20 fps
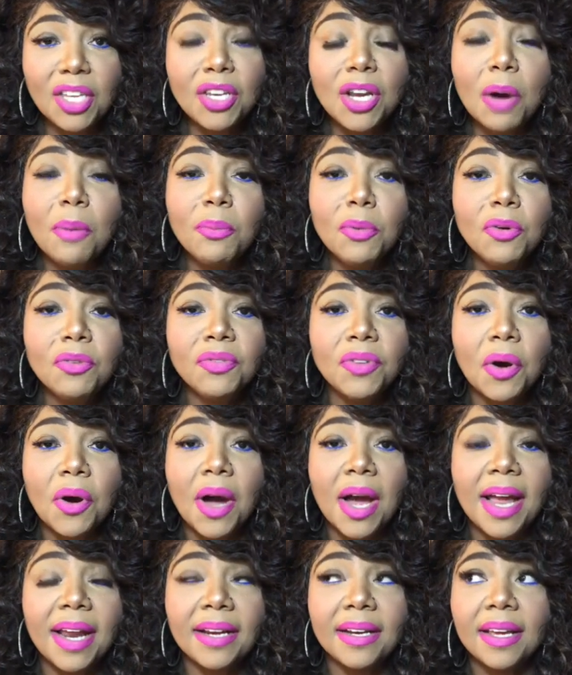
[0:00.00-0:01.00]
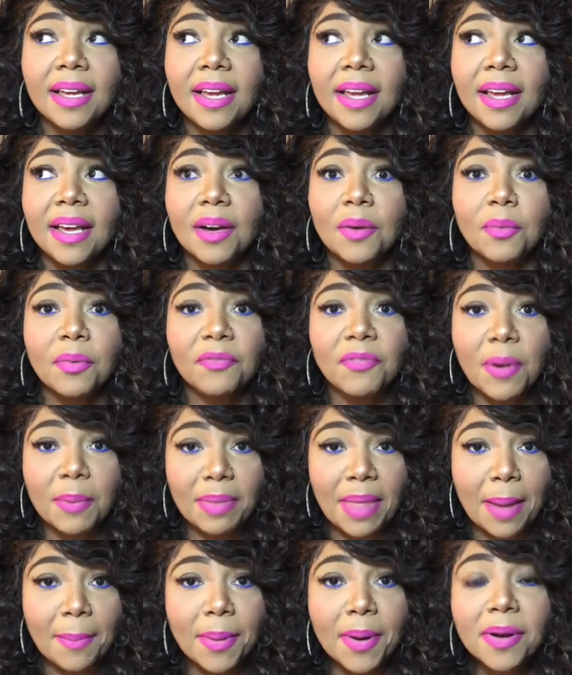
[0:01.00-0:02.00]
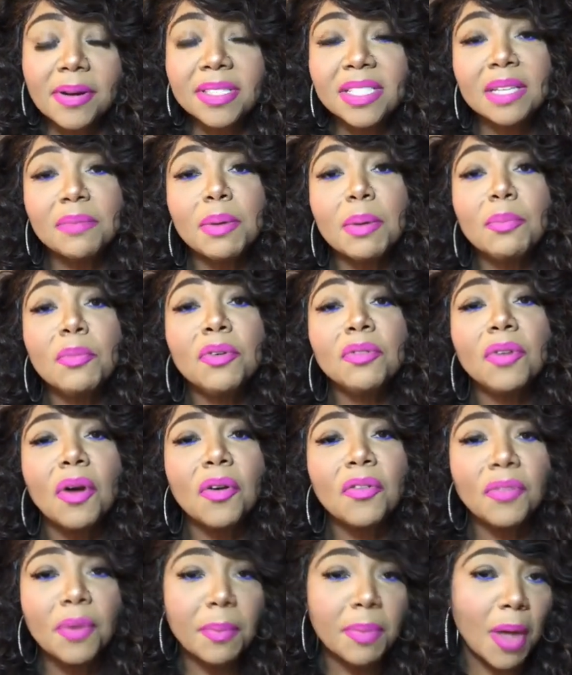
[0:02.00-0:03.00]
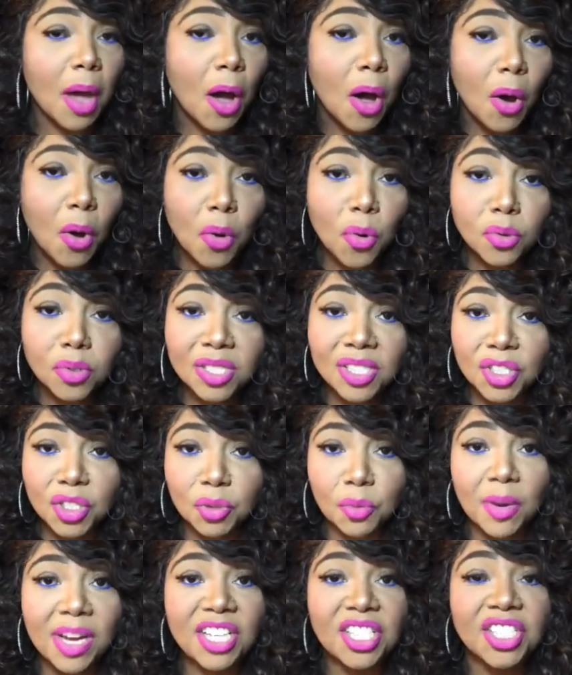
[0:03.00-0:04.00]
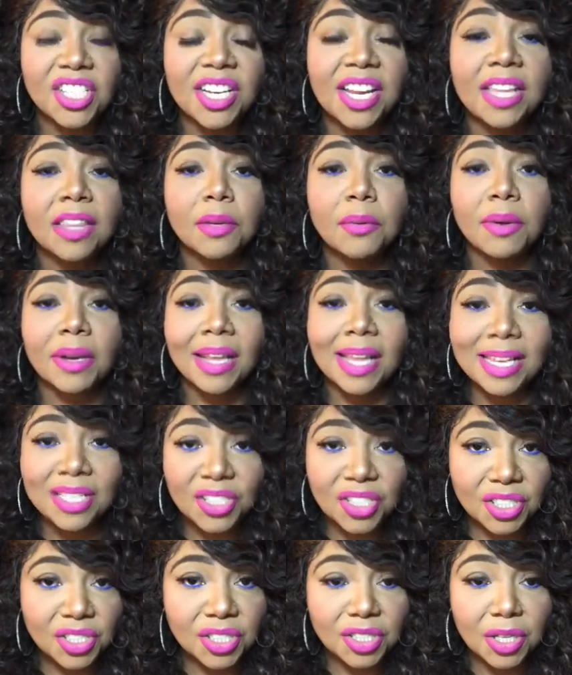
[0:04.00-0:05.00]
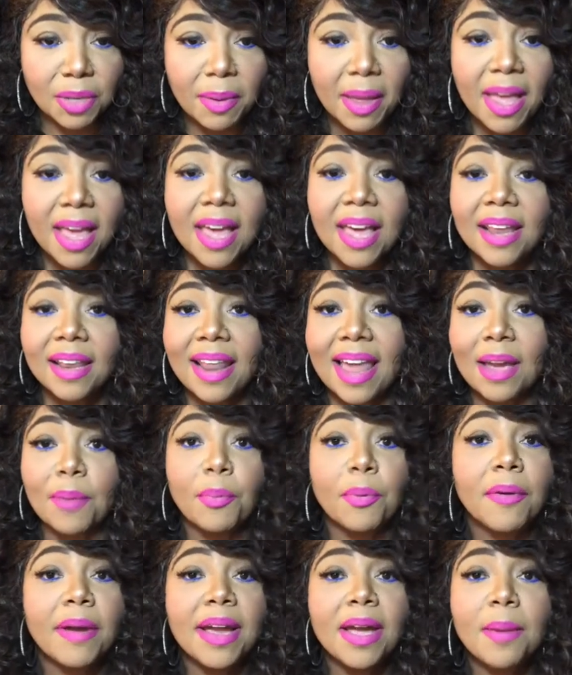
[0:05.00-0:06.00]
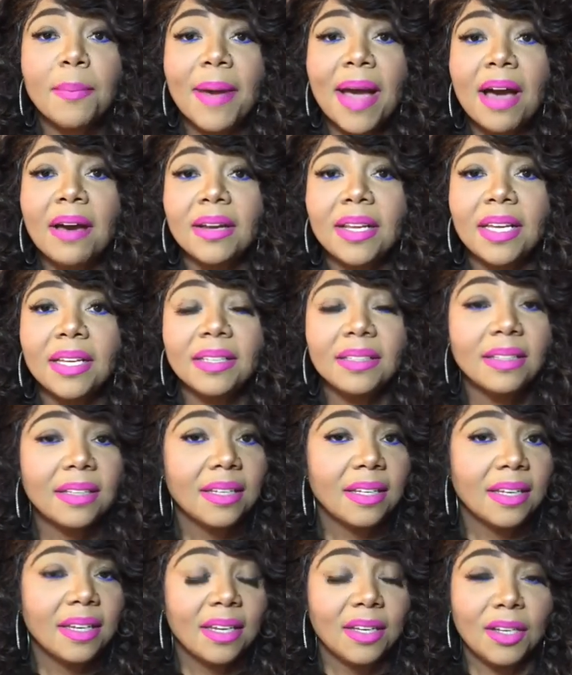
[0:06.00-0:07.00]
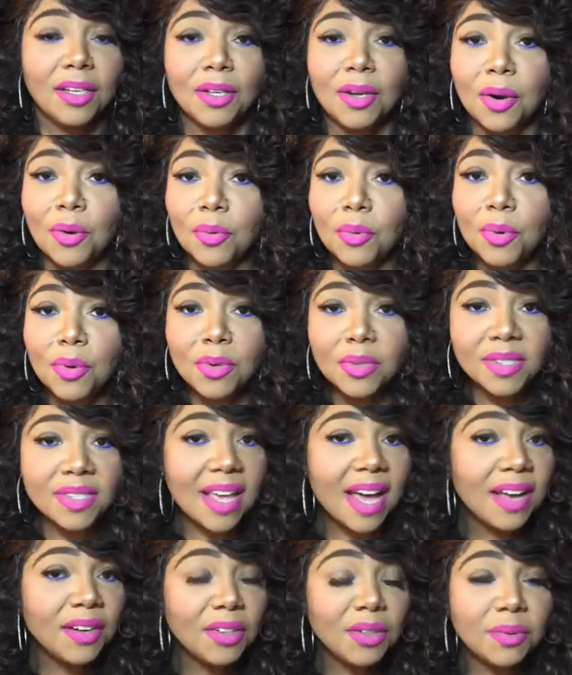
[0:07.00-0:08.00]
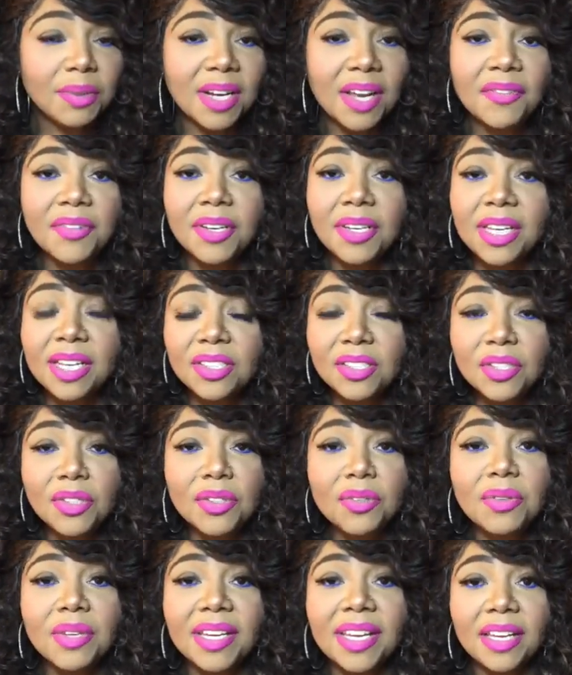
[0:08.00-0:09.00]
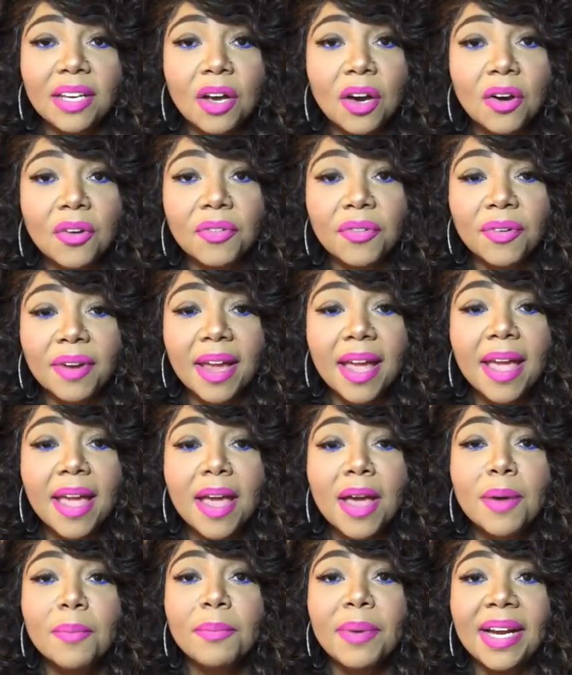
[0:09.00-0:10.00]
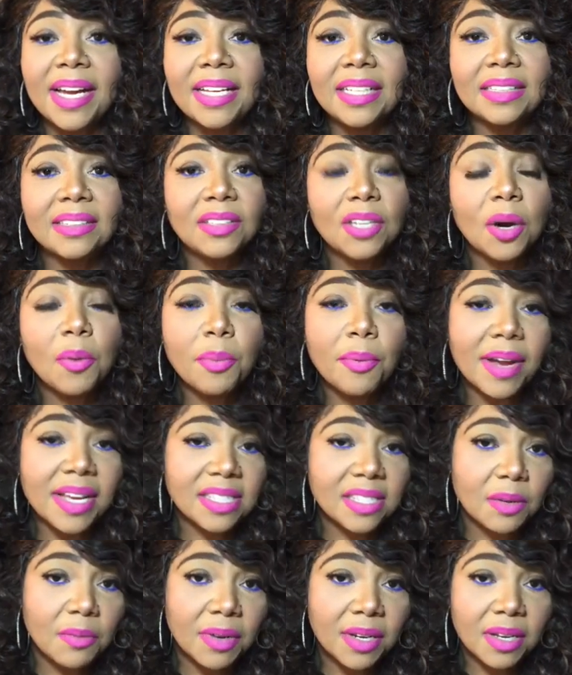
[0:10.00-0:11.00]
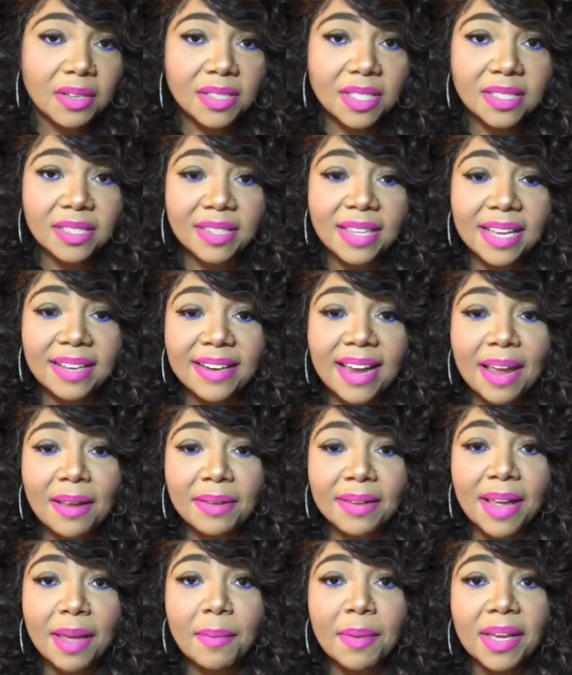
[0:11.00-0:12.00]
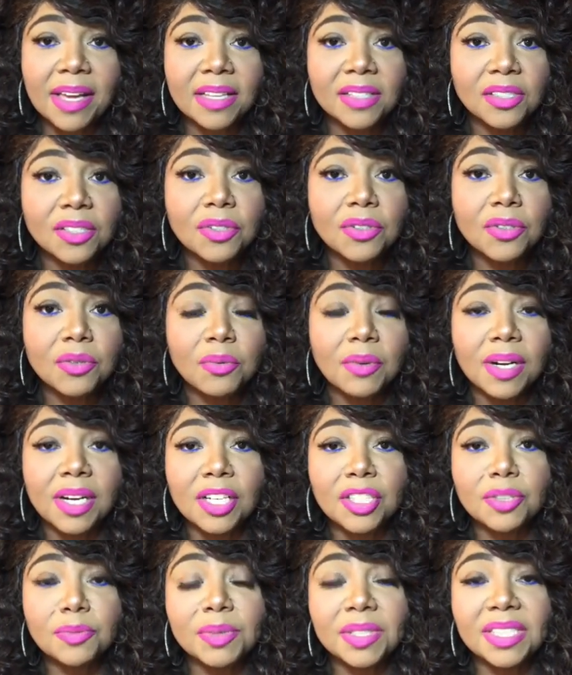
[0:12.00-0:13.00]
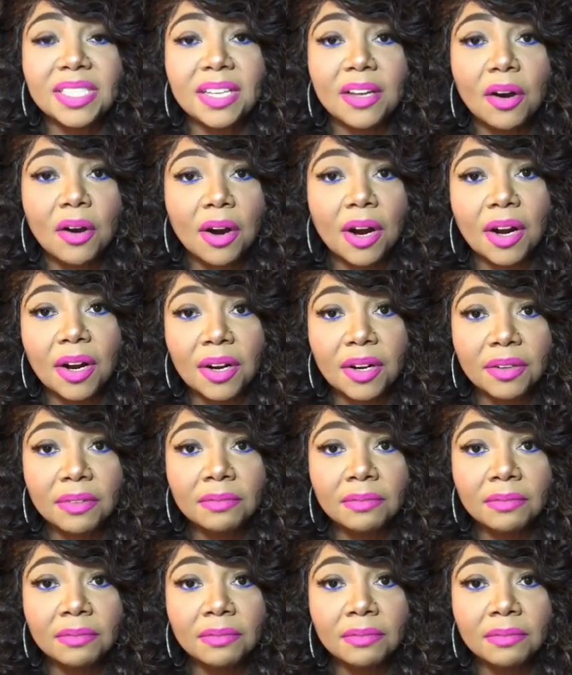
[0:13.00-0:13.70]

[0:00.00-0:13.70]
moved on from that person, but moved on from the whole situation in the relationship. Like, pray about it, woosah, do whatever you need to do to get over it, but don't bring someone else into that dynamic until you 100% are,